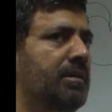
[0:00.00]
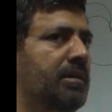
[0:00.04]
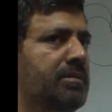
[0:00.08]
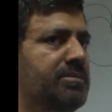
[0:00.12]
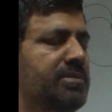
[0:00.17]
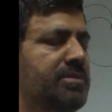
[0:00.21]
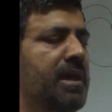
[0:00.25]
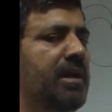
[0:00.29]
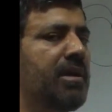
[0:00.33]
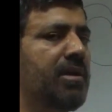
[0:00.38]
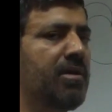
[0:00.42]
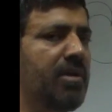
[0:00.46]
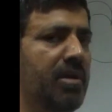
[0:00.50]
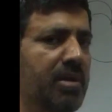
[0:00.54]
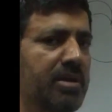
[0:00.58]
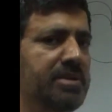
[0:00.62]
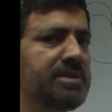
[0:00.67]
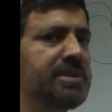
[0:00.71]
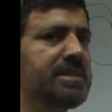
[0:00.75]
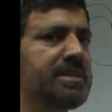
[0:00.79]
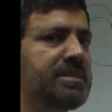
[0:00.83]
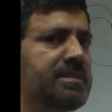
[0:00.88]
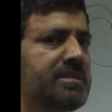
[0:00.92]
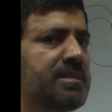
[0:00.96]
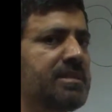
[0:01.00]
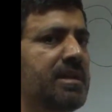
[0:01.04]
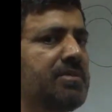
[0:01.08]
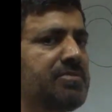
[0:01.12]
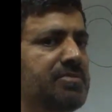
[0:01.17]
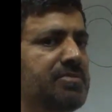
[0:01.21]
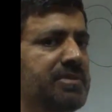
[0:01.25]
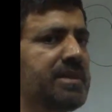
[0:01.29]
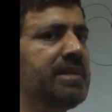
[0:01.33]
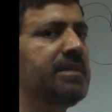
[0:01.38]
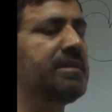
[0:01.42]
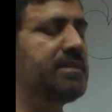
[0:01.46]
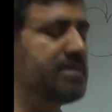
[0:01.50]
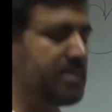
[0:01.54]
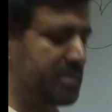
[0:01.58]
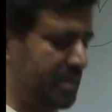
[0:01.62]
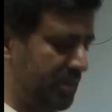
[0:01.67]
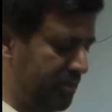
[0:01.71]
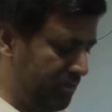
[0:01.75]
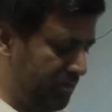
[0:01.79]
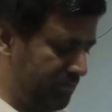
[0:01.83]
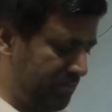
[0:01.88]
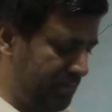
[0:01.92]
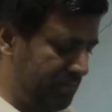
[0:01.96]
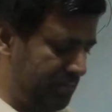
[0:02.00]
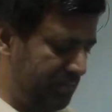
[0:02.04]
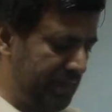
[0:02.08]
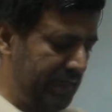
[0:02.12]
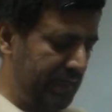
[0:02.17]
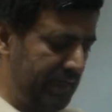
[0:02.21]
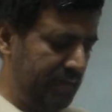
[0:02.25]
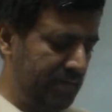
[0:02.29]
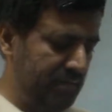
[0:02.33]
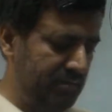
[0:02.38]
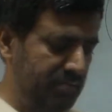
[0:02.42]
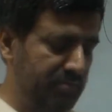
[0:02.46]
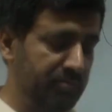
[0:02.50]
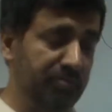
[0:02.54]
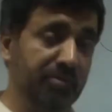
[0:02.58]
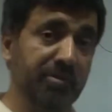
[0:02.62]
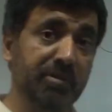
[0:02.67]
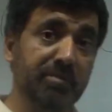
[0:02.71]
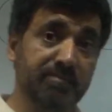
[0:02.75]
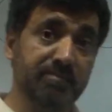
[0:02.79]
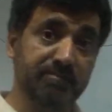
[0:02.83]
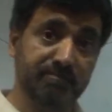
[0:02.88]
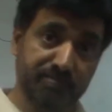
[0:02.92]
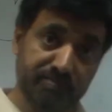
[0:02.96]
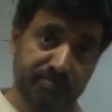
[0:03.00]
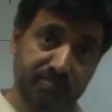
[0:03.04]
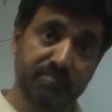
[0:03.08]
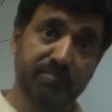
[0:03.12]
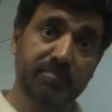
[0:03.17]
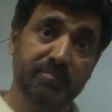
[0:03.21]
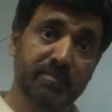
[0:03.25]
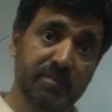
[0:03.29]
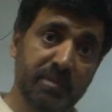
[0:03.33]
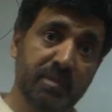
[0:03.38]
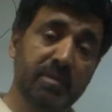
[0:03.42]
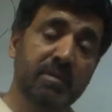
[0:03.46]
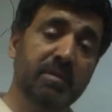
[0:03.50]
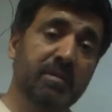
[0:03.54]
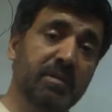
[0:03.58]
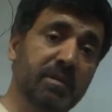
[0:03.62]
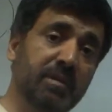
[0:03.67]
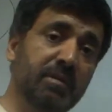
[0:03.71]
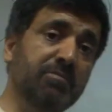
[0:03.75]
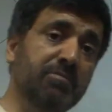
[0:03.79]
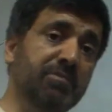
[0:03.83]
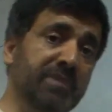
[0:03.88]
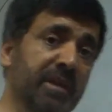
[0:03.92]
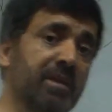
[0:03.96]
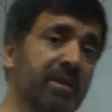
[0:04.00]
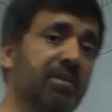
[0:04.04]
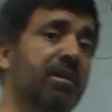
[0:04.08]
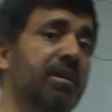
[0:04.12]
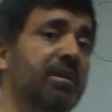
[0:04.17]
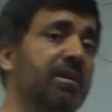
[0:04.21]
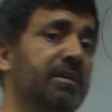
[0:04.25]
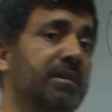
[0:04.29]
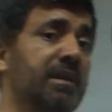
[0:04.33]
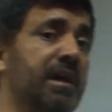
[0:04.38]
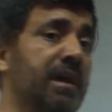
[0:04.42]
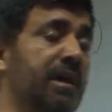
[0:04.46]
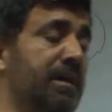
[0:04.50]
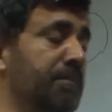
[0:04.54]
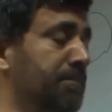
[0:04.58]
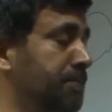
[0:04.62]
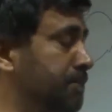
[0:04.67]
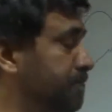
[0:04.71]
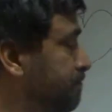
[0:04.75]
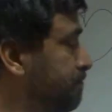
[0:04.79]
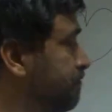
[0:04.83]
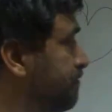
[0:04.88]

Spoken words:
psychologists have studied the human mind for a very long time,